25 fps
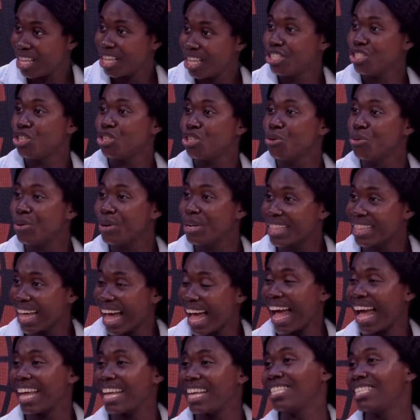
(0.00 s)
the
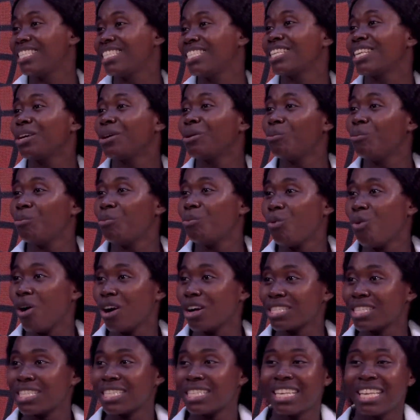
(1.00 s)
urethra is
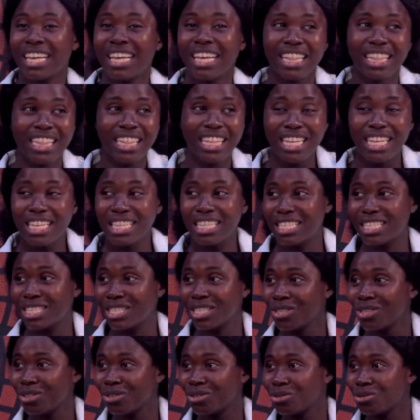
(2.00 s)
what
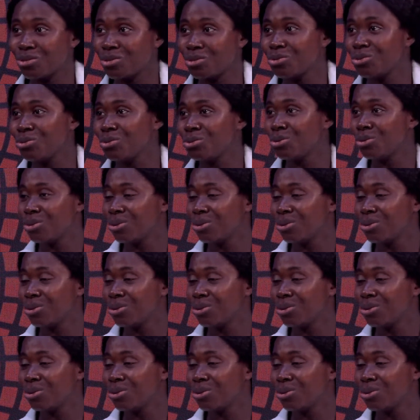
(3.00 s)
leads to